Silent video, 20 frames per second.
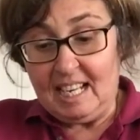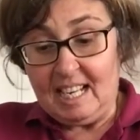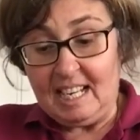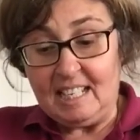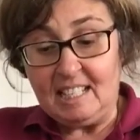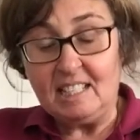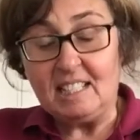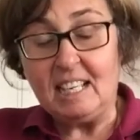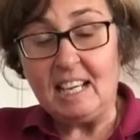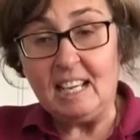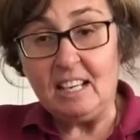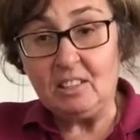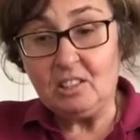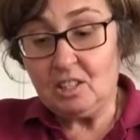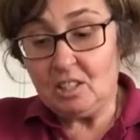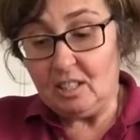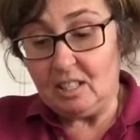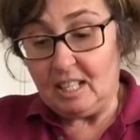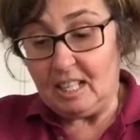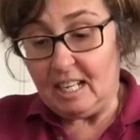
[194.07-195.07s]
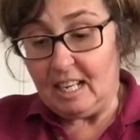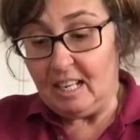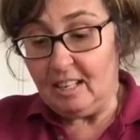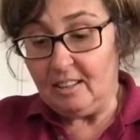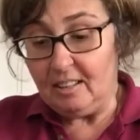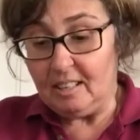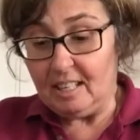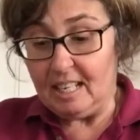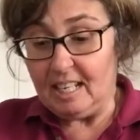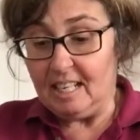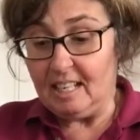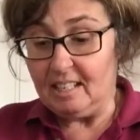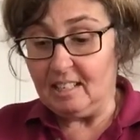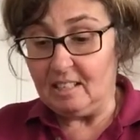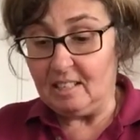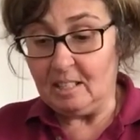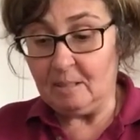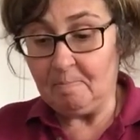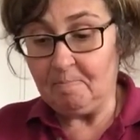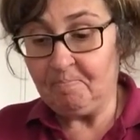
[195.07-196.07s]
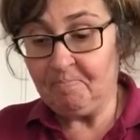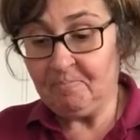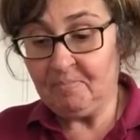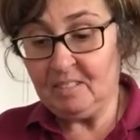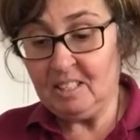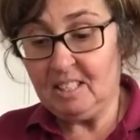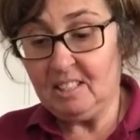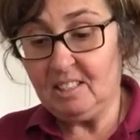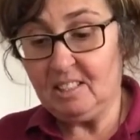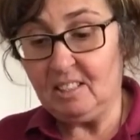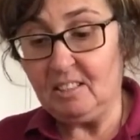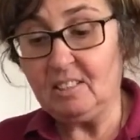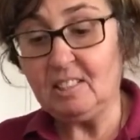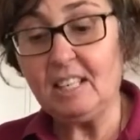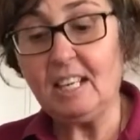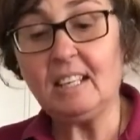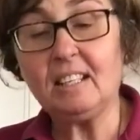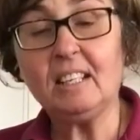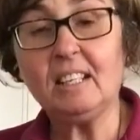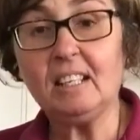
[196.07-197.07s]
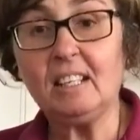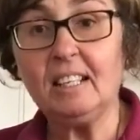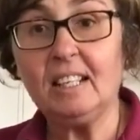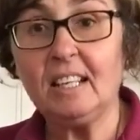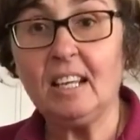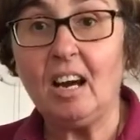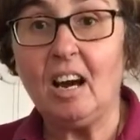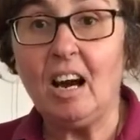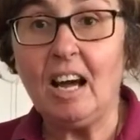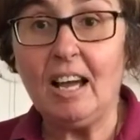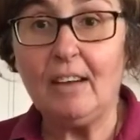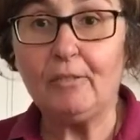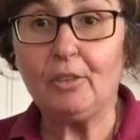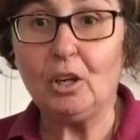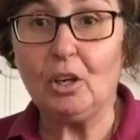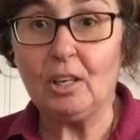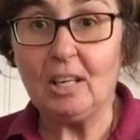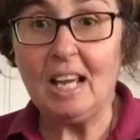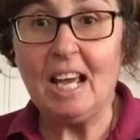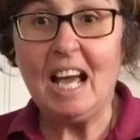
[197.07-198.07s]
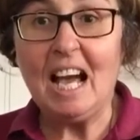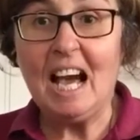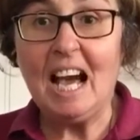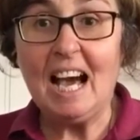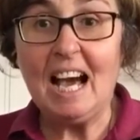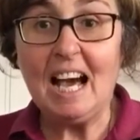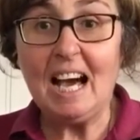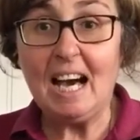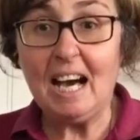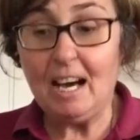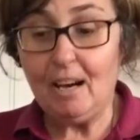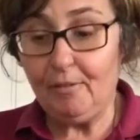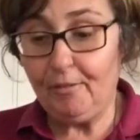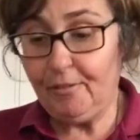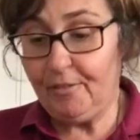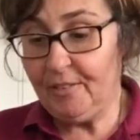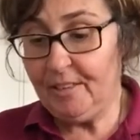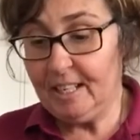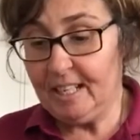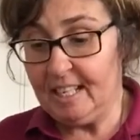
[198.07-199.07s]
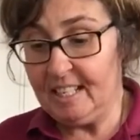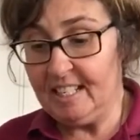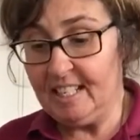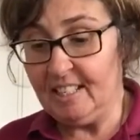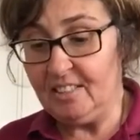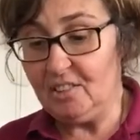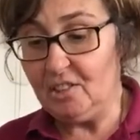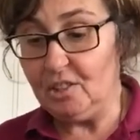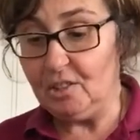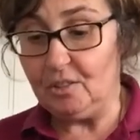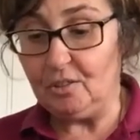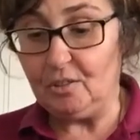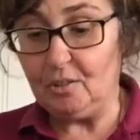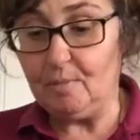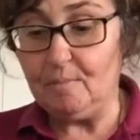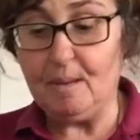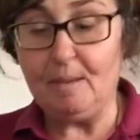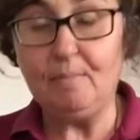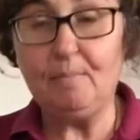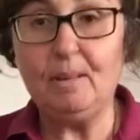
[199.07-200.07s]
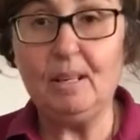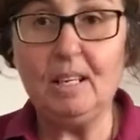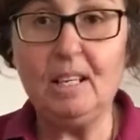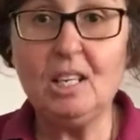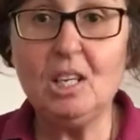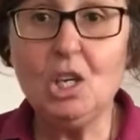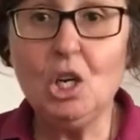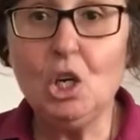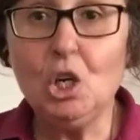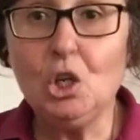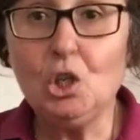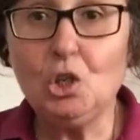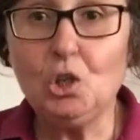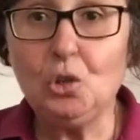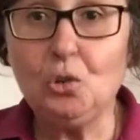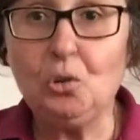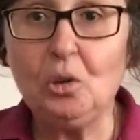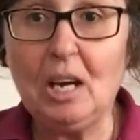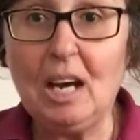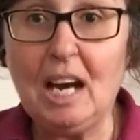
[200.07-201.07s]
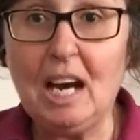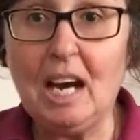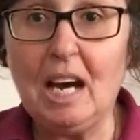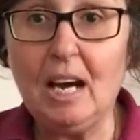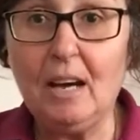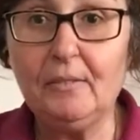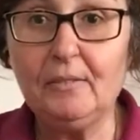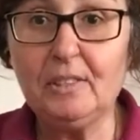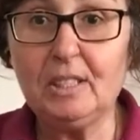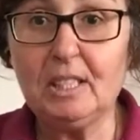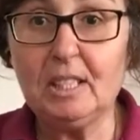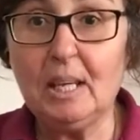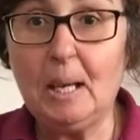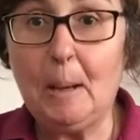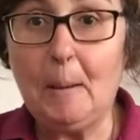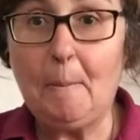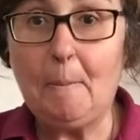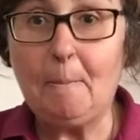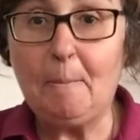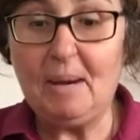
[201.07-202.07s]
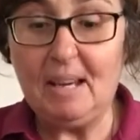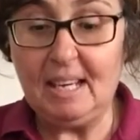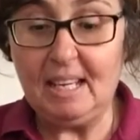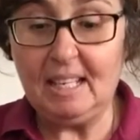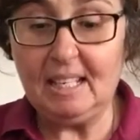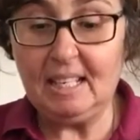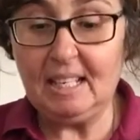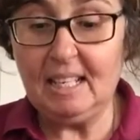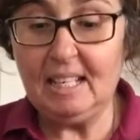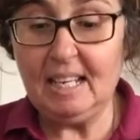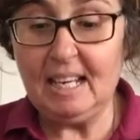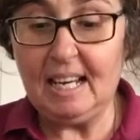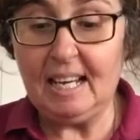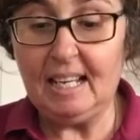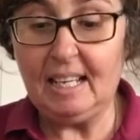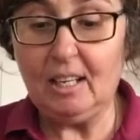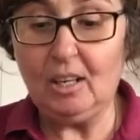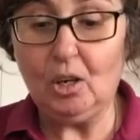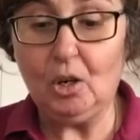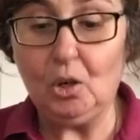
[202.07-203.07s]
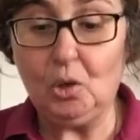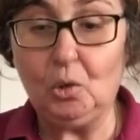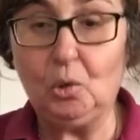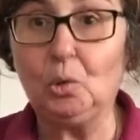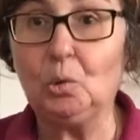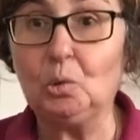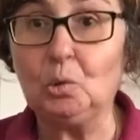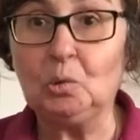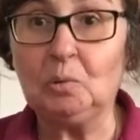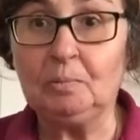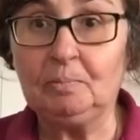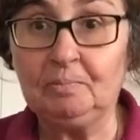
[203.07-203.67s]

and down to the other end. So technically I have got half an onion. Remember, 2 halves make a whole.